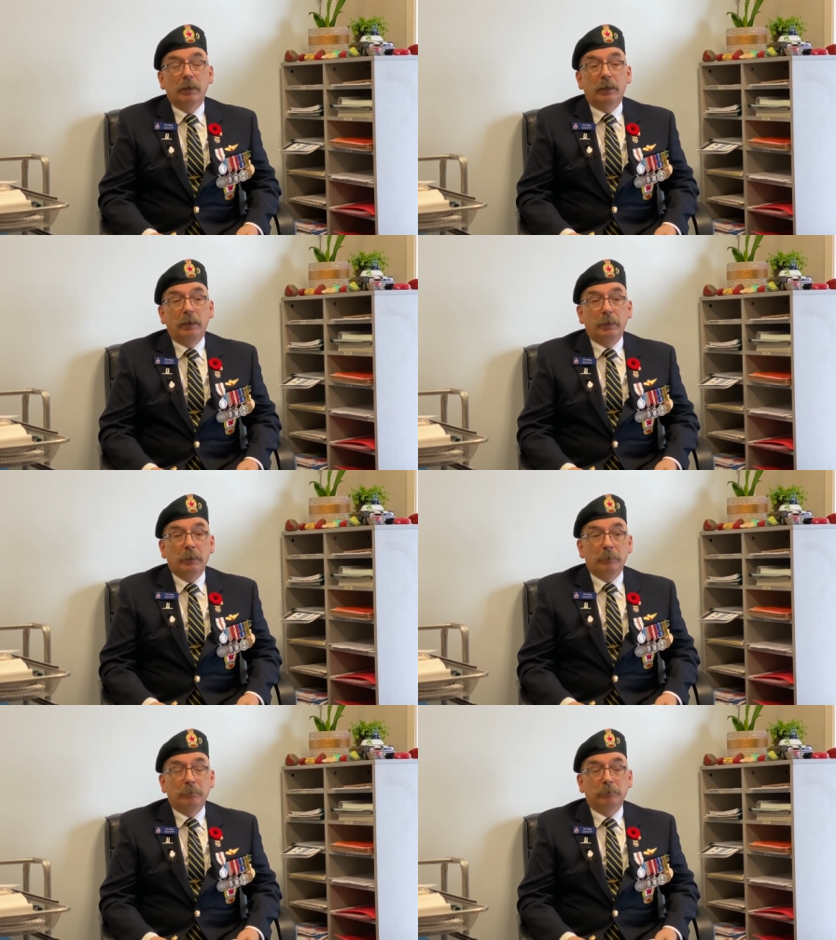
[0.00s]

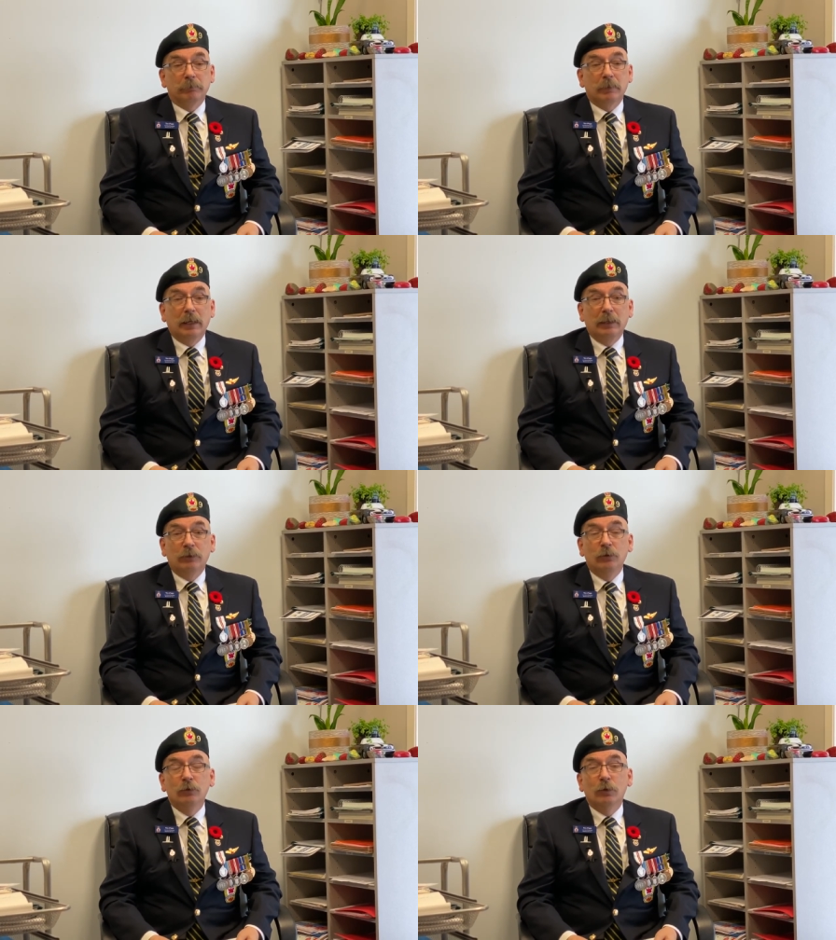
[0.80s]
Um, I
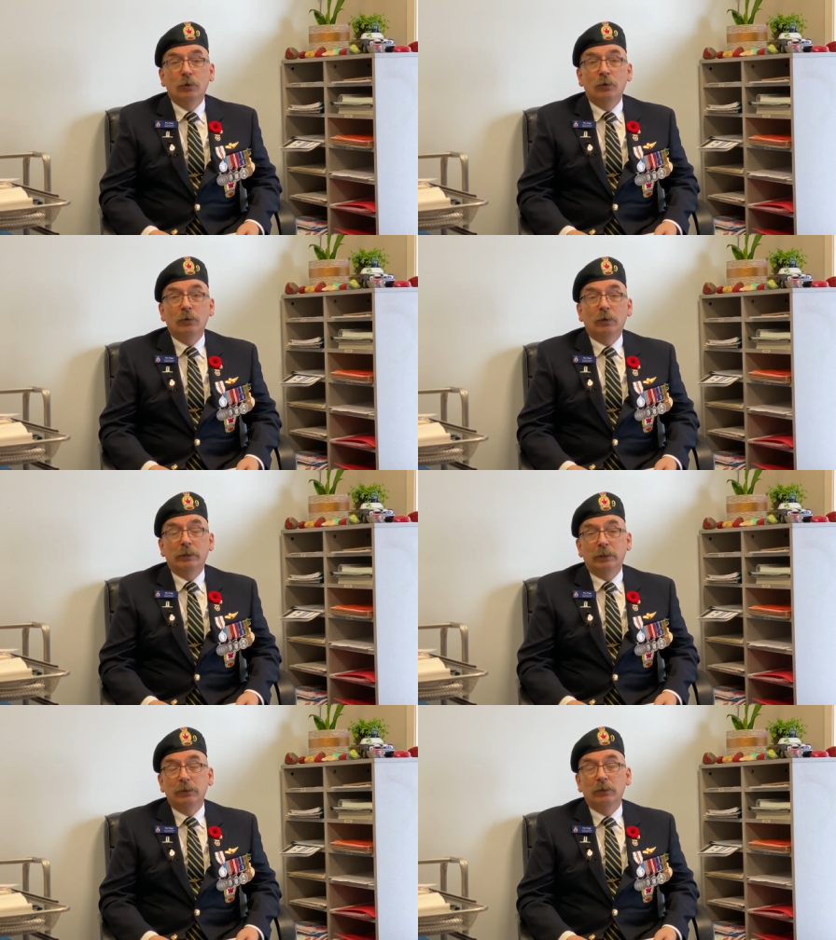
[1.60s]
do know, or
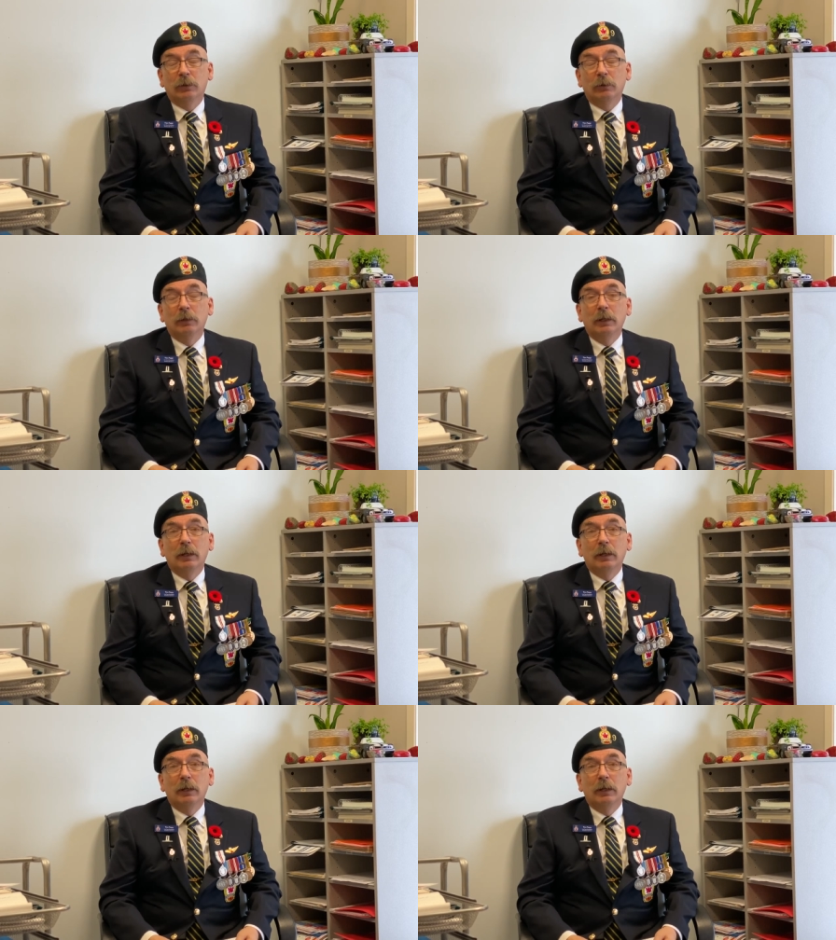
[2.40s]
did know,